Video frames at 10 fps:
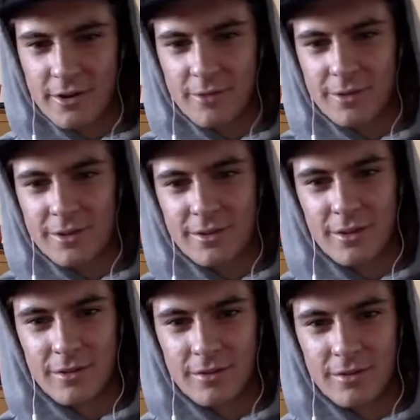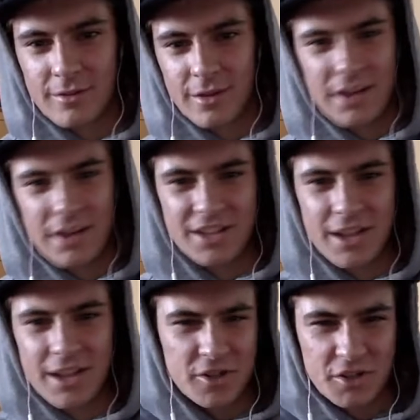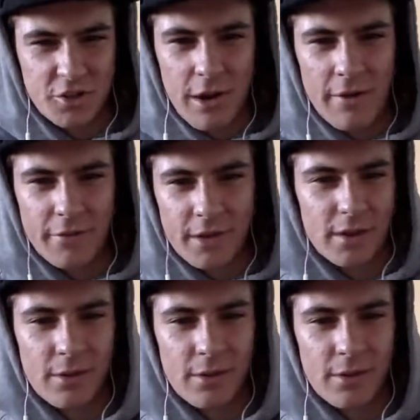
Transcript: was though. I just can't picture his graphic.